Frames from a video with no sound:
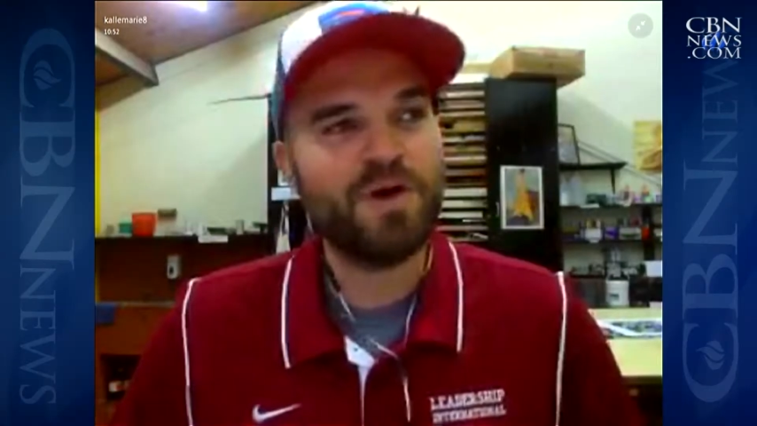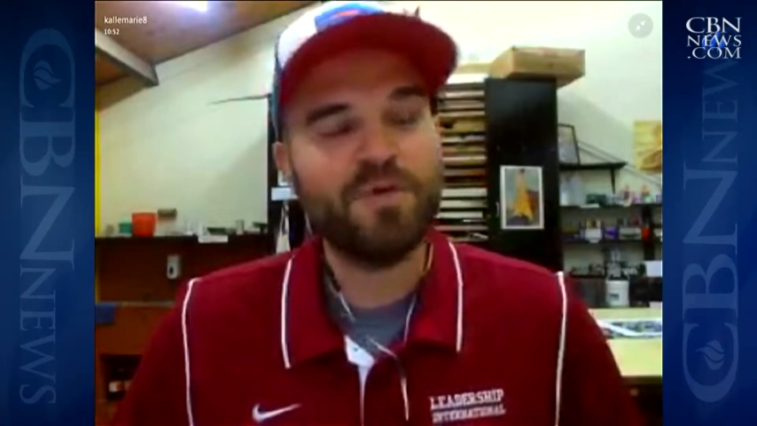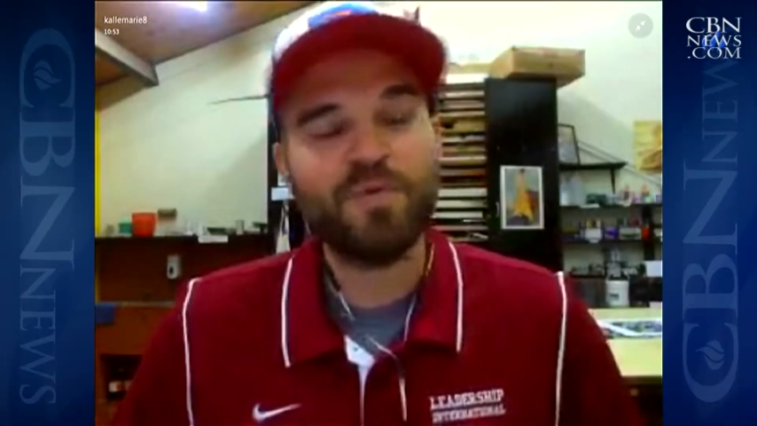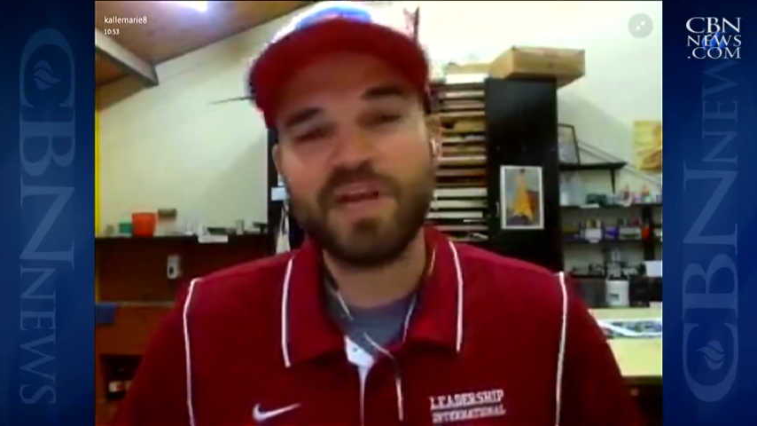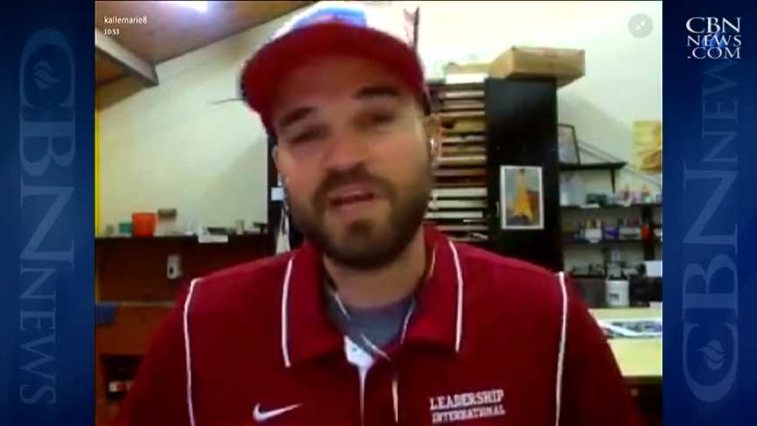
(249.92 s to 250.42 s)

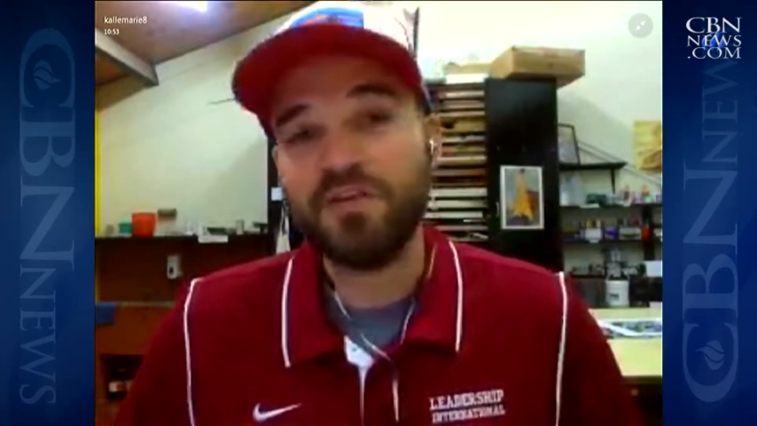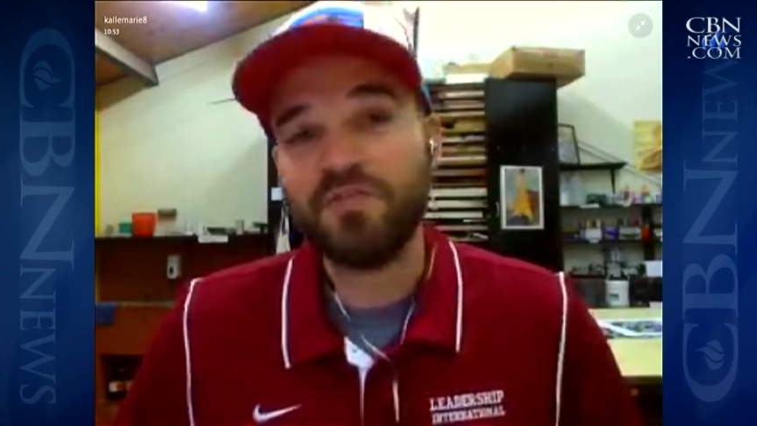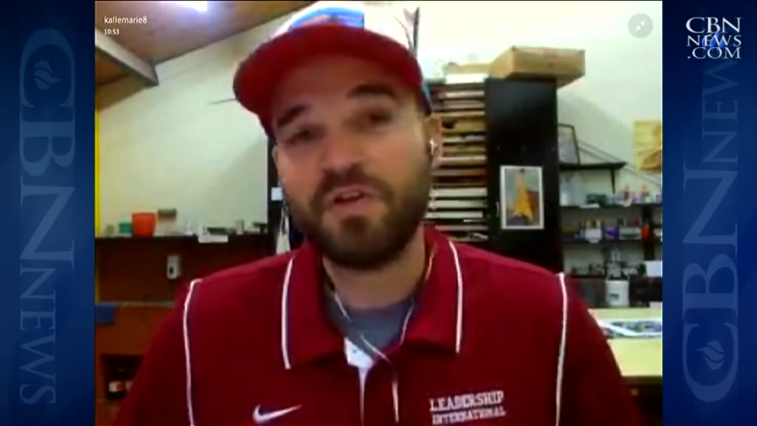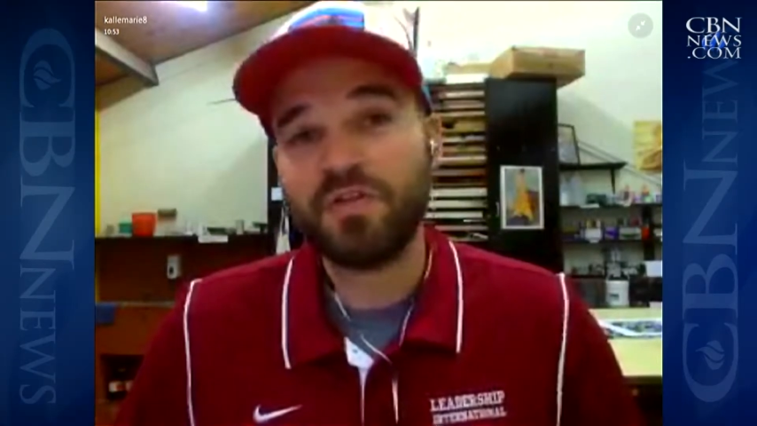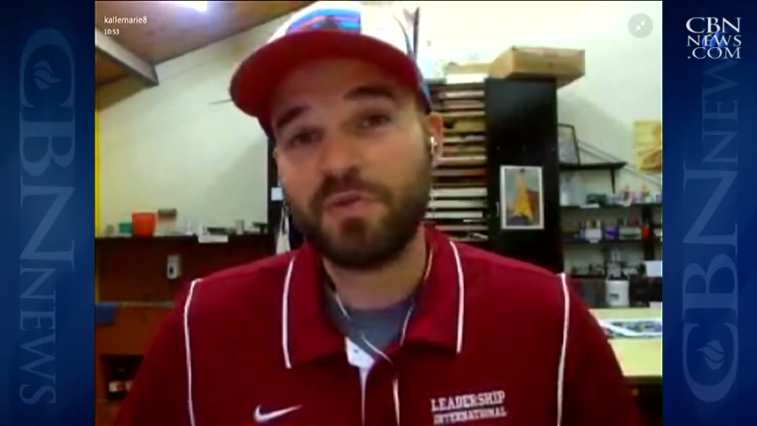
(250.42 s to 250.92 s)
we're here
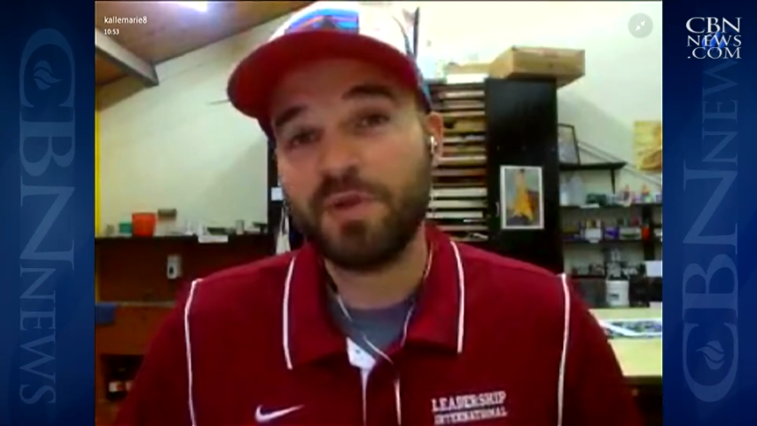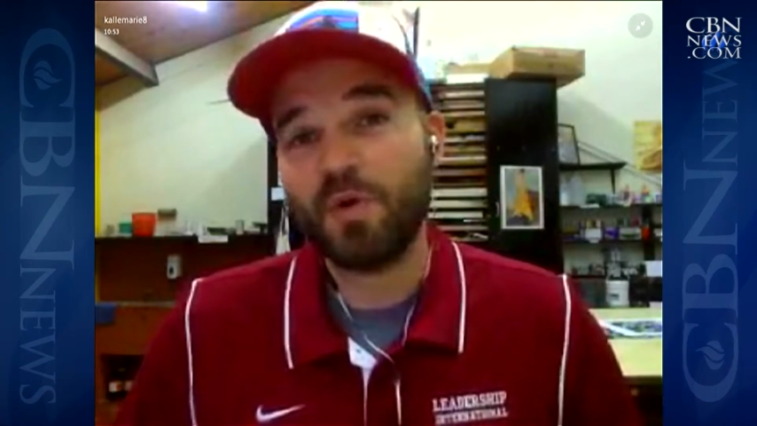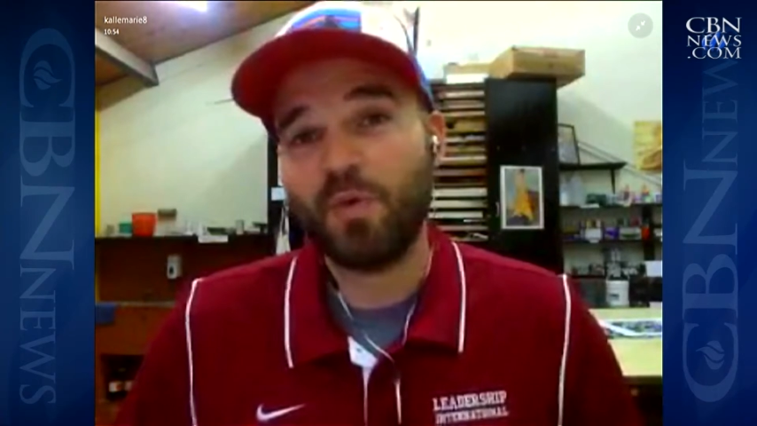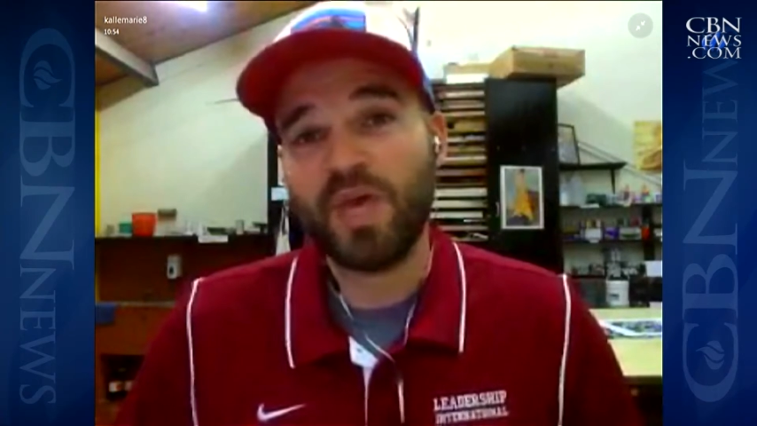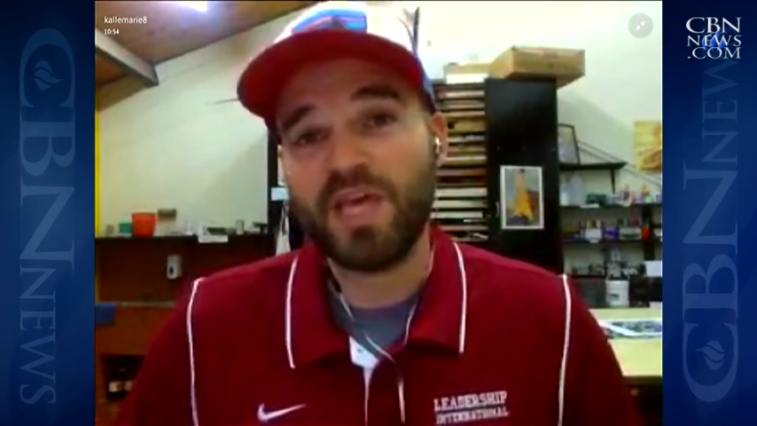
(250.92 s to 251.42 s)
for three
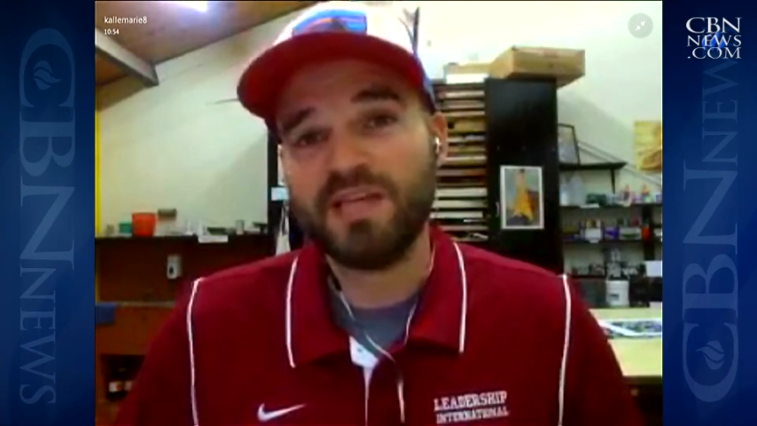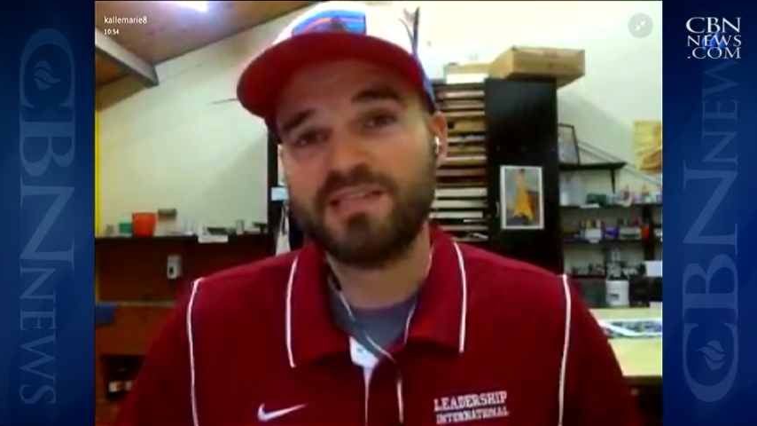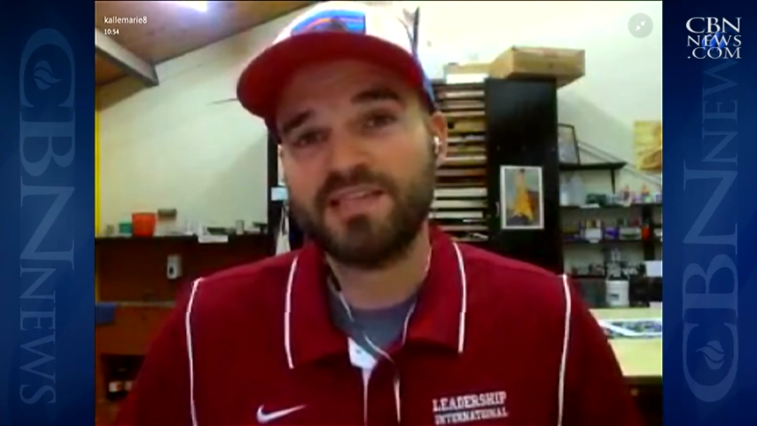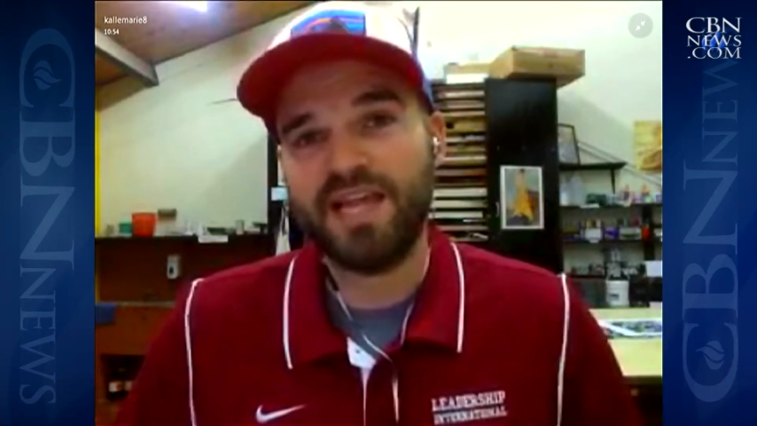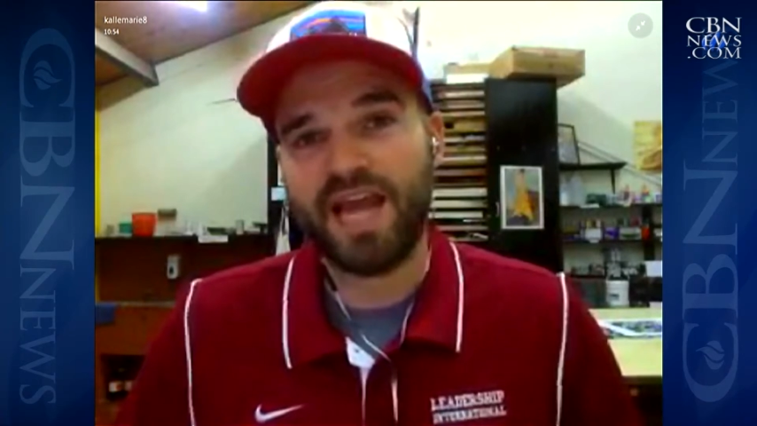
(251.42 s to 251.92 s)
more
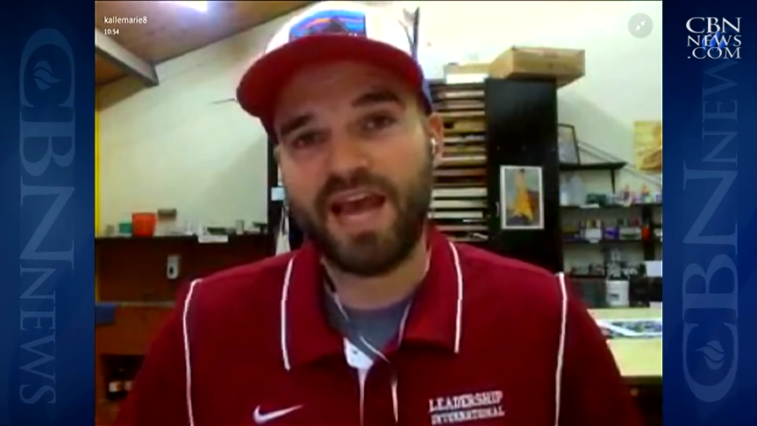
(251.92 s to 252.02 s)
weeks in